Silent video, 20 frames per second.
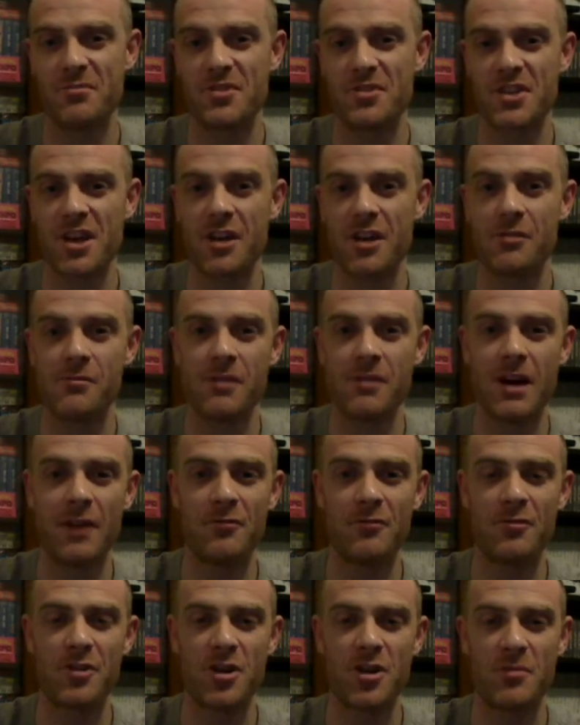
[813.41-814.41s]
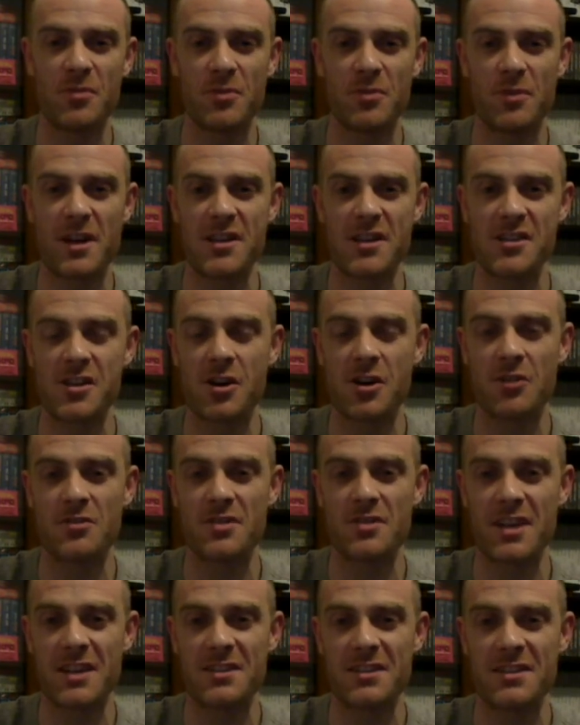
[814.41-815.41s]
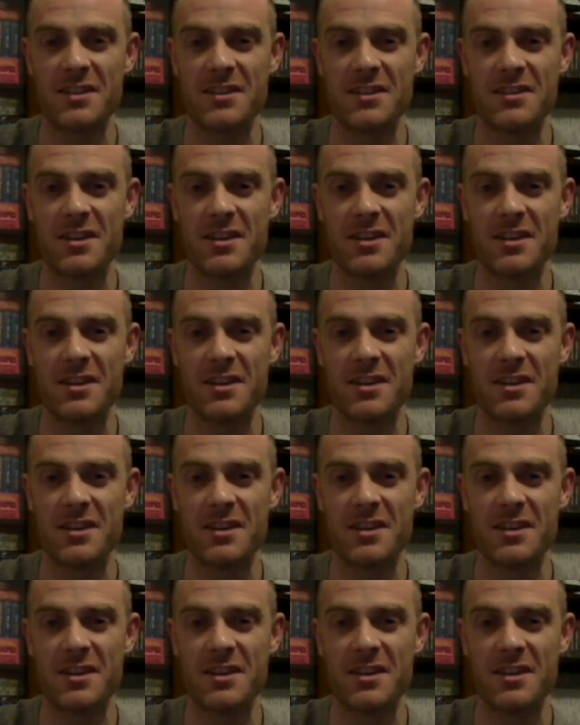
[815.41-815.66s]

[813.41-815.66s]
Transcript: So after a couple of weeks I contacted